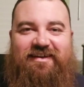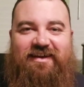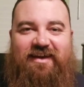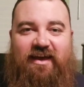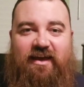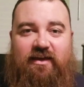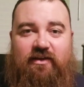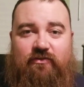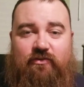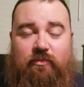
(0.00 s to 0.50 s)

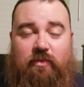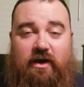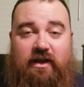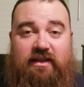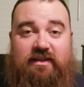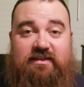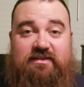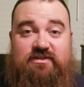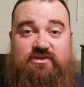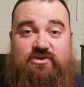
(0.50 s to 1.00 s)
Hey everybody,
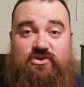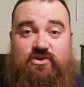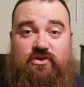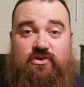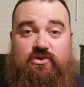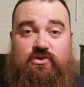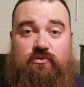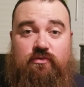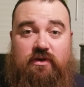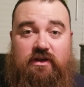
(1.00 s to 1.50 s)
this is
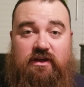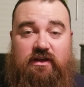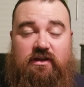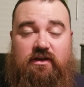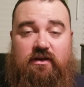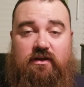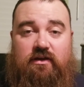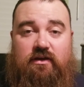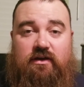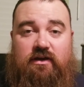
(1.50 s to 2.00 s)
Should You Read,
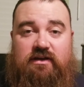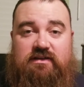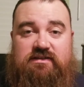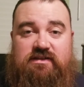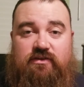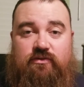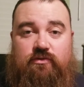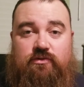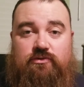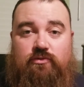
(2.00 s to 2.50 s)
a
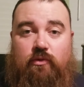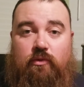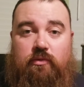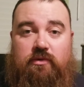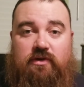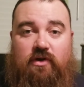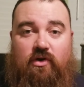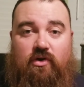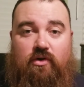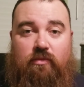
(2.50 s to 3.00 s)
series where we
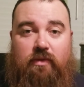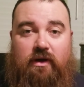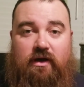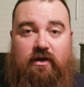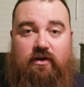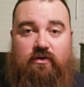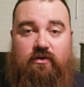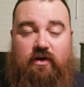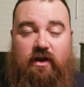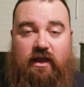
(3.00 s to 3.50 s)
talk
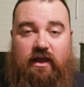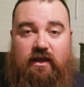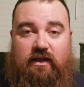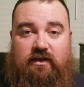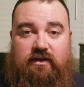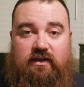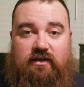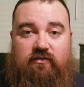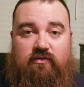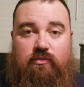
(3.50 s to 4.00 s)
about
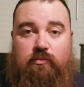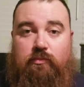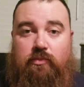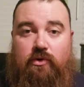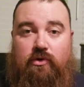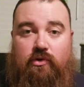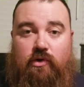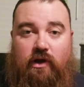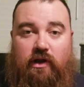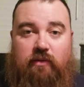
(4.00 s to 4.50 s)
and give a
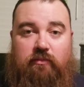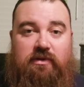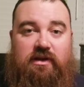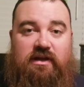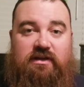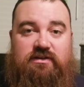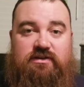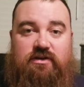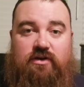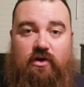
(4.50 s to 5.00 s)
book
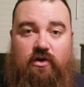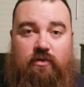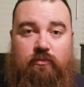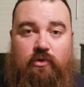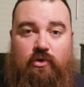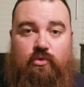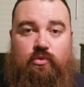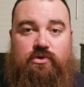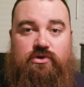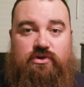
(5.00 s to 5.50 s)
recommendation on a
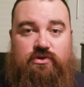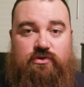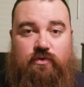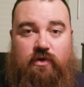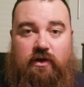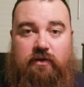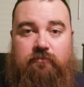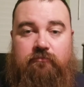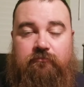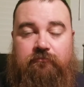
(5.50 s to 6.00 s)
book we just
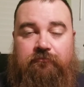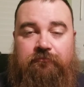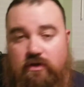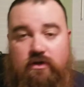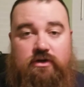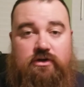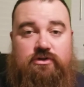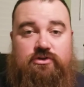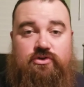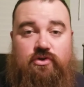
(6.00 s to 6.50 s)
read.
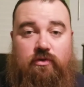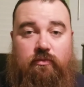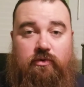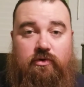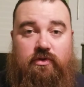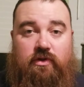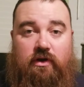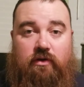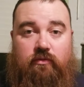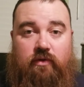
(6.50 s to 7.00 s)
So the book
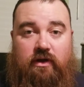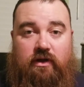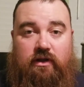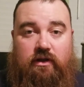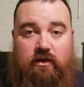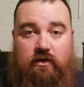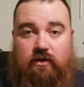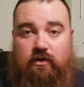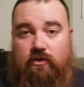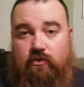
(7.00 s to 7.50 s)
that I read
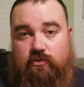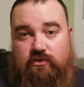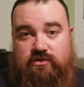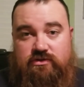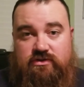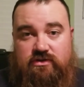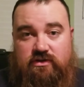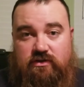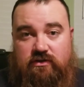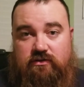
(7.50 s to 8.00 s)

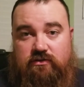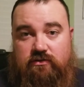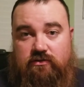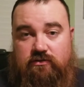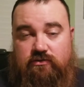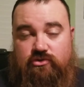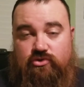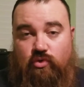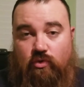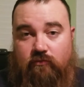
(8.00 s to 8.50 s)
was
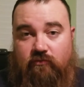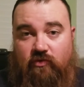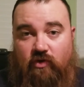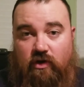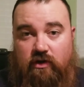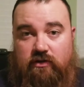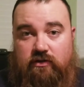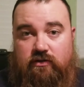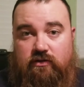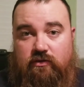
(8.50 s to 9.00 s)

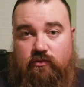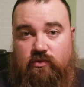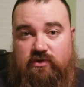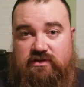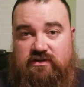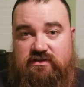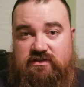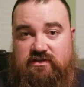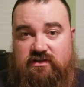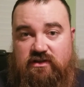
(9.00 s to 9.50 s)
Stormfront, which
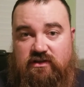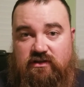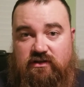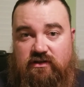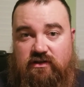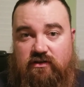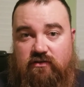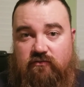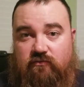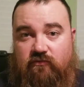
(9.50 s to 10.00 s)
is
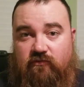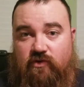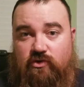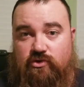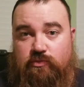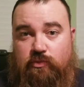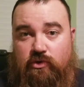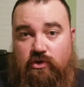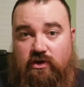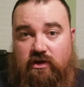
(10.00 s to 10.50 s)
the first
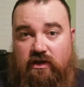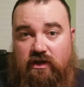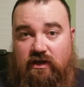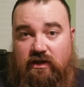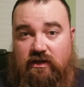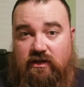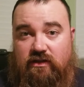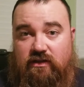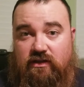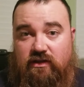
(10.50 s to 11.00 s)
book
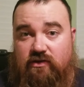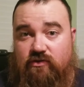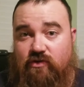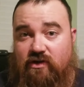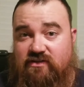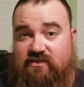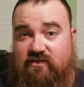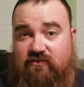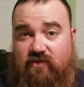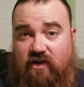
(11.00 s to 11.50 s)
in the
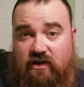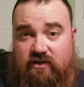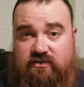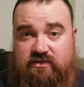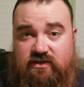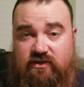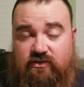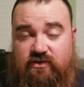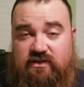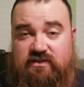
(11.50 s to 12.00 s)
Dresden File
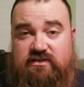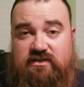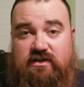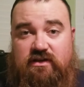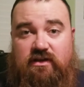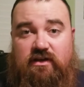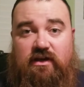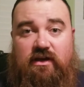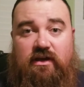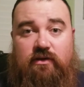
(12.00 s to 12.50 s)
series.
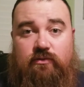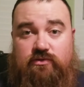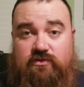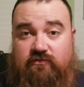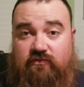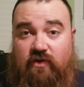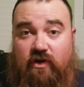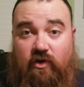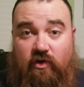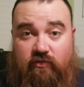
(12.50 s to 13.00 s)
It was
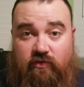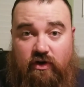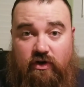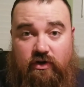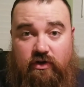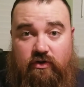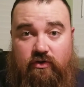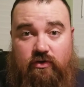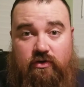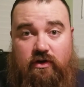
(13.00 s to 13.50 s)
very, very
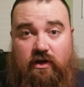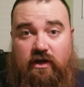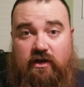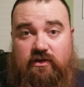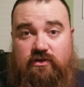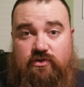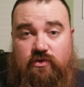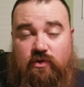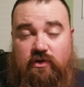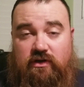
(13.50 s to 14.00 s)
good. I
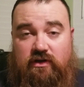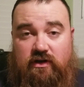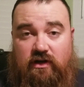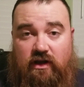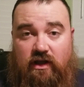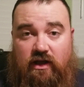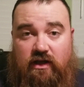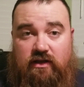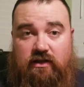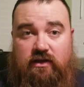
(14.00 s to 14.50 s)
enjoyed it a
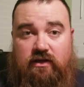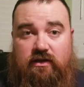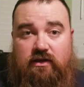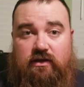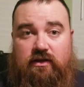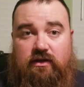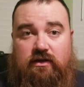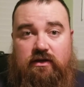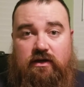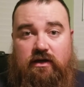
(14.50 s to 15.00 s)
lot.
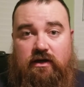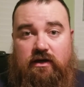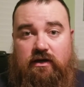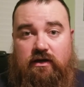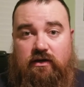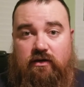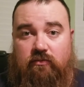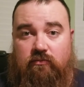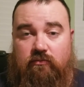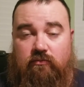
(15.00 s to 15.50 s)

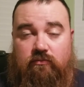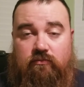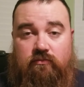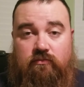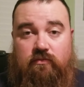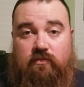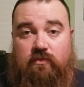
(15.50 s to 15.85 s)
Um,